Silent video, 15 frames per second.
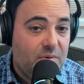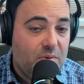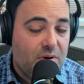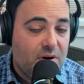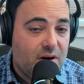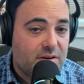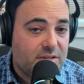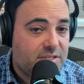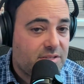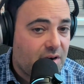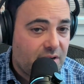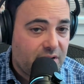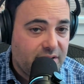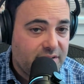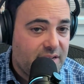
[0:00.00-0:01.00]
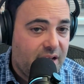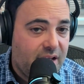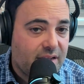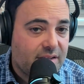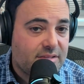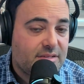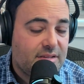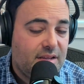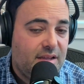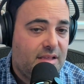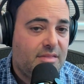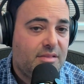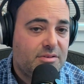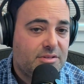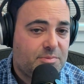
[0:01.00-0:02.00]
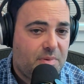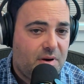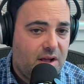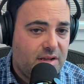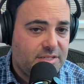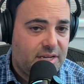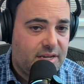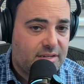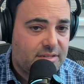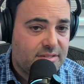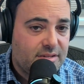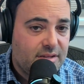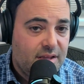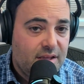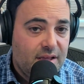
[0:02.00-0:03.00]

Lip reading: for Starchitects and those projects.